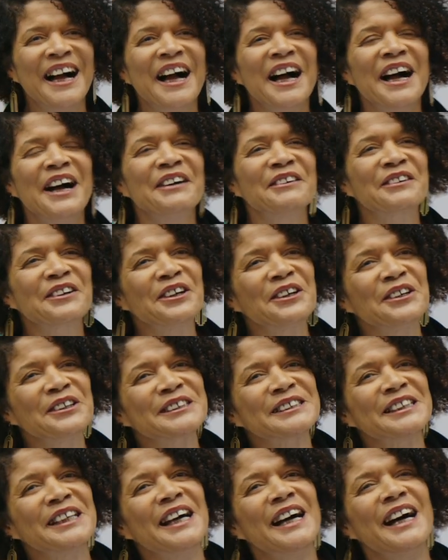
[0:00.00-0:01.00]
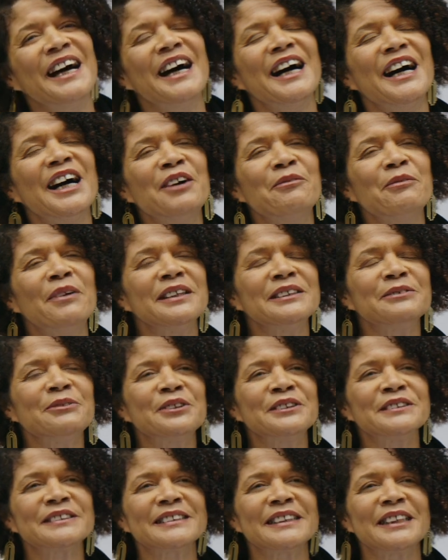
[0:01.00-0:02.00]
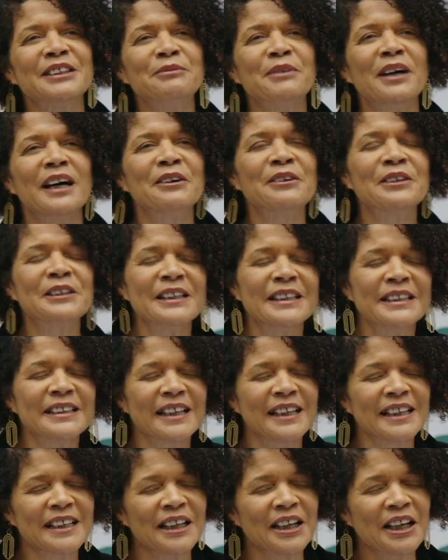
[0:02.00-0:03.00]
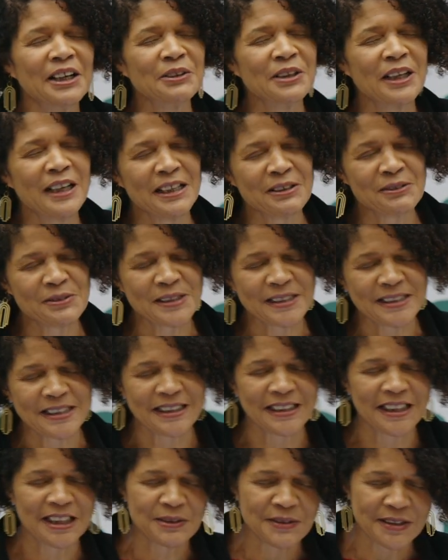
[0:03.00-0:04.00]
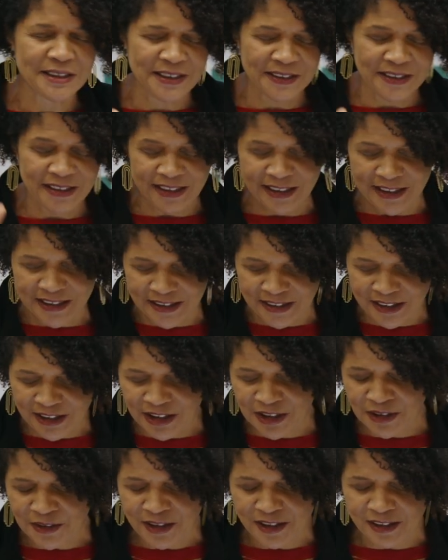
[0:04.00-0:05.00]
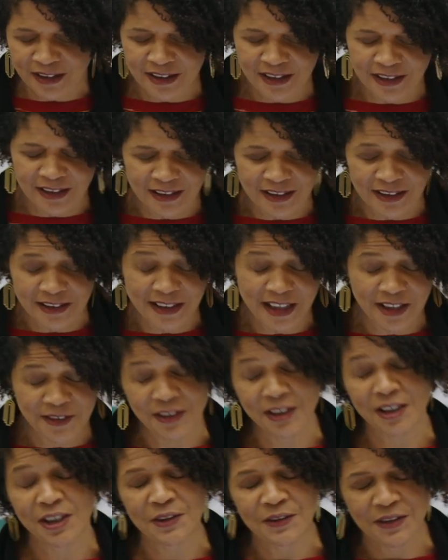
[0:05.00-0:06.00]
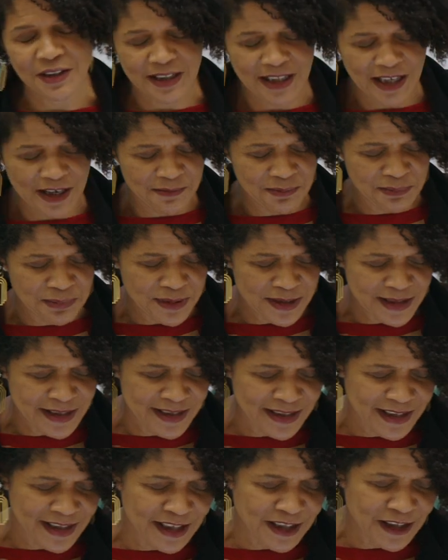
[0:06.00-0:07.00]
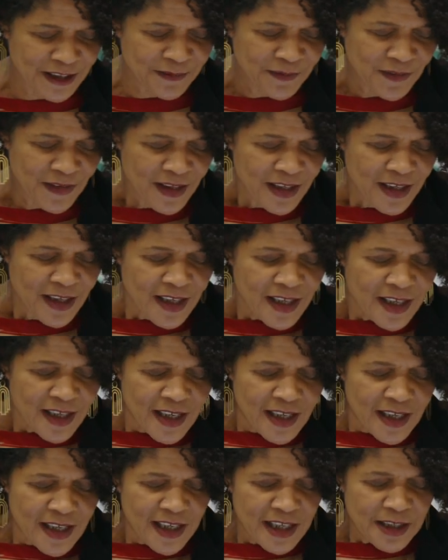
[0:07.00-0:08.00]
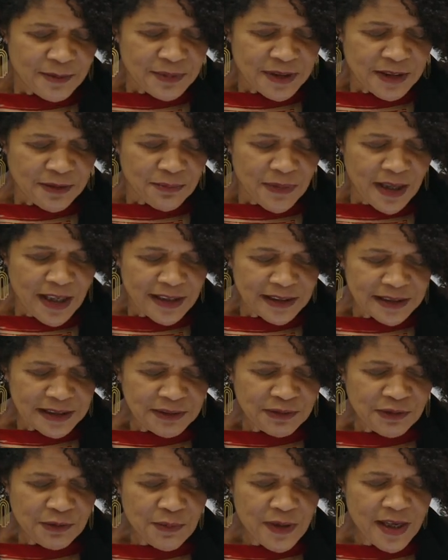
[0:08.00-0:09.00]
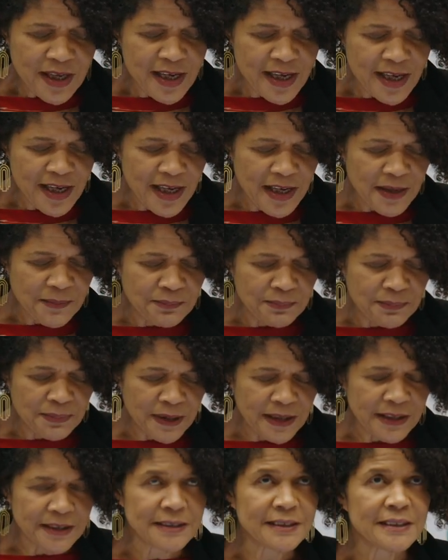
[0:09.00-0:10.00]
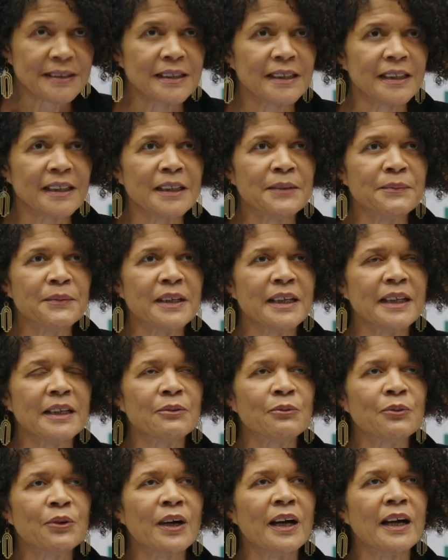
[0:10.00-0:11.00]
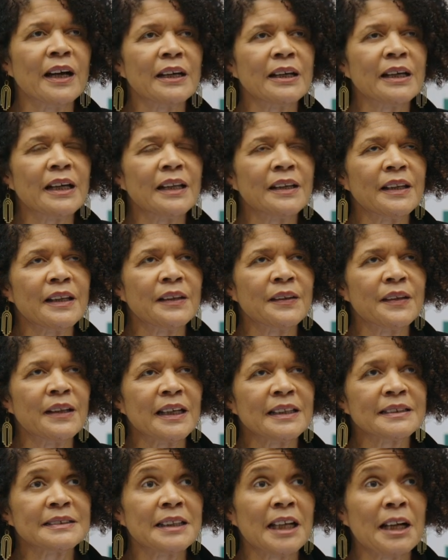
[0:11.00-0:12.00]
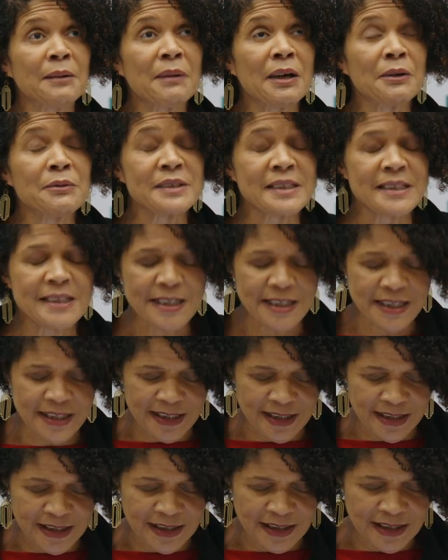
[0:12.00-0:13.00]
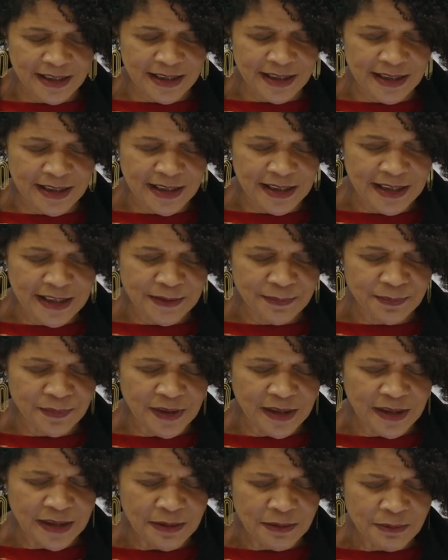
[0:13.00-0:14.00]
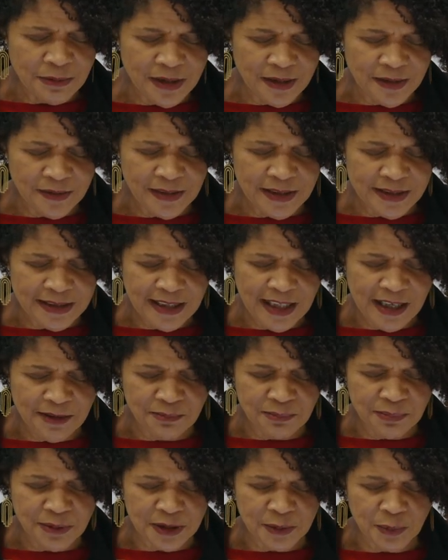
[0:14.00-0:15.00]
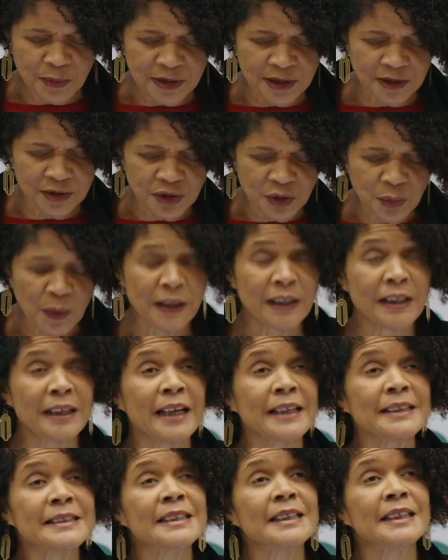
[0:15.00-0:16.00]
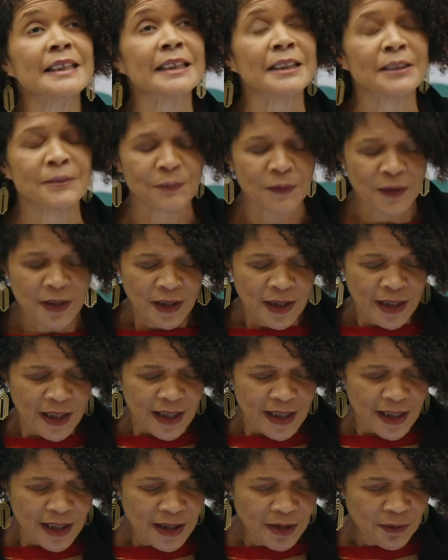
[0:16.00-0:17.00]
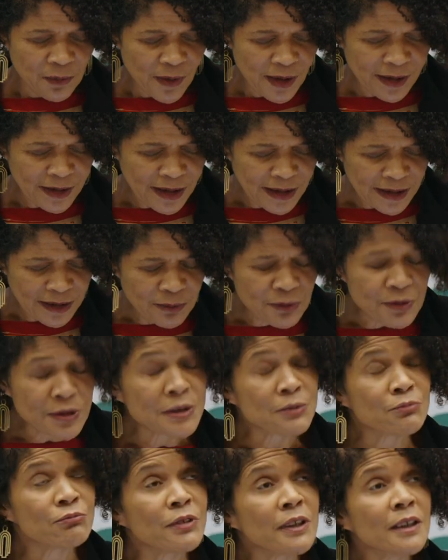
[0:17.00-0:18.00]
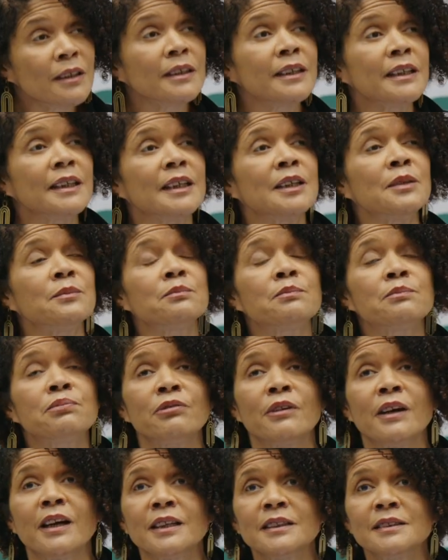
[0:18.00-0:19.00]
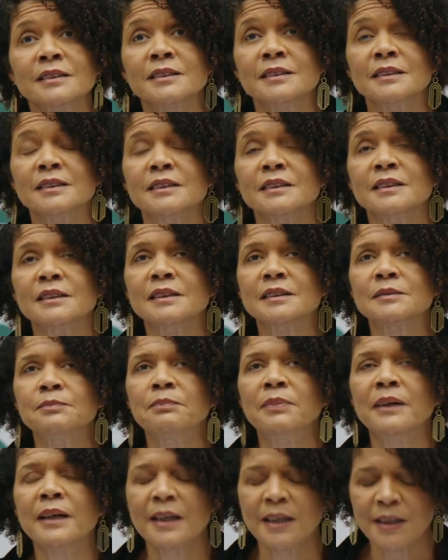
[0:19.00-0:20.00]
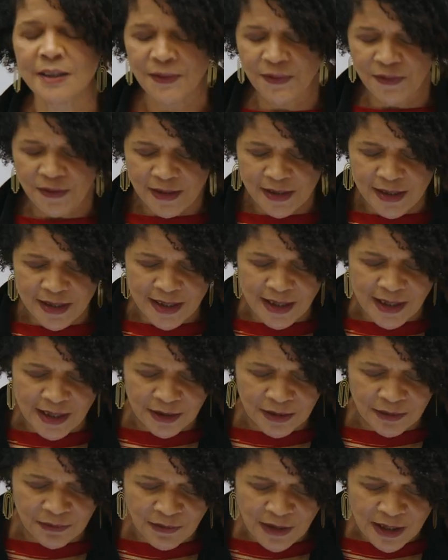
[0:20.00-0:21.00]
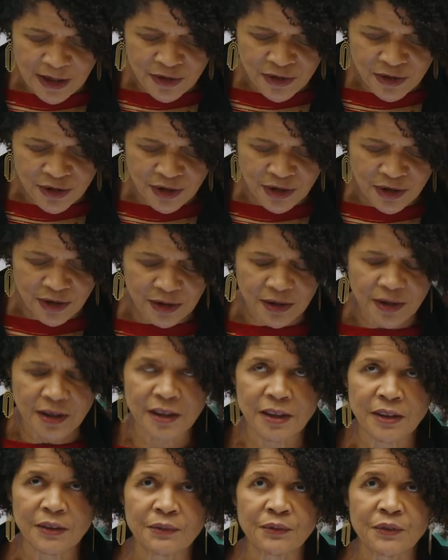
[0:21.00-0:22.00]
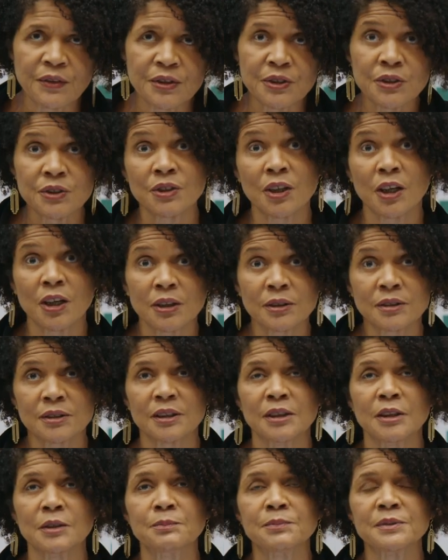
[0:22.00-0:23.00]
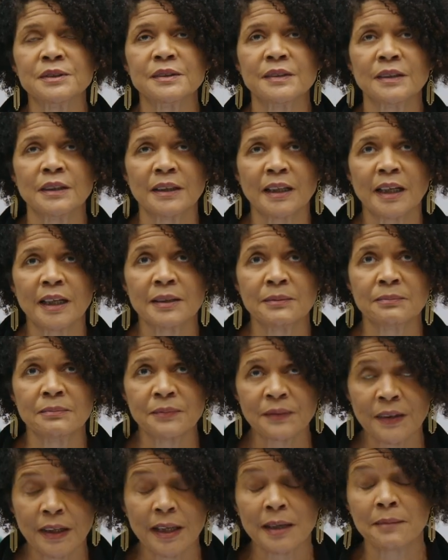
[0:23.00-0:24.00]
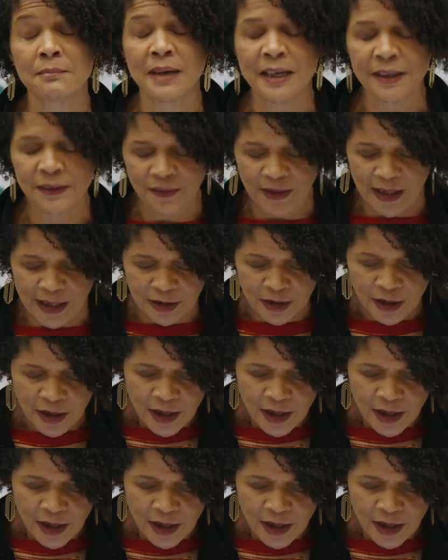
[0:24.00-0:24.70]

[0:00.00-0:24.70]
of course, um, it was um, I, I, I, was uh, I was at the the other uh, the other campus. Uh, um, some miles from here. But um, it, well, I, the last time I was here um, in, at this campus was in 2018, uh, when I was really impressed by the innovation of the startups that I, that I met then.